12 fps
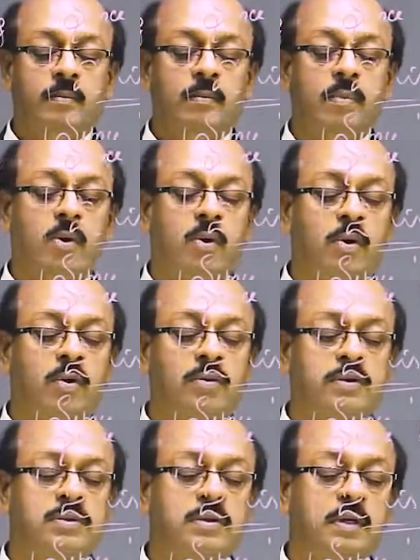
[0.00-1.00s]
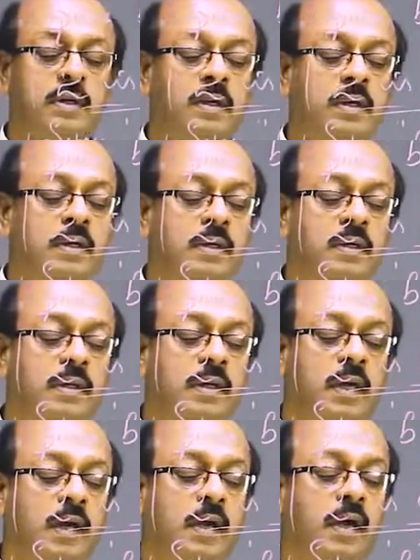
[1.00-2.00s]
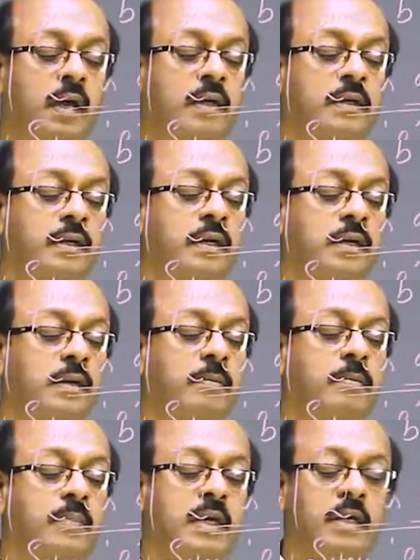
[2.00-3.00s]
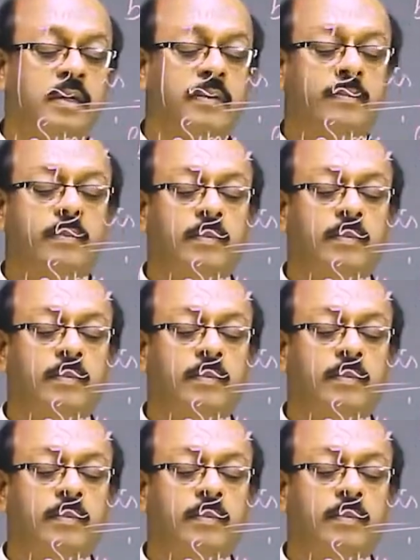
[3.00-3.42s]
Both a and b.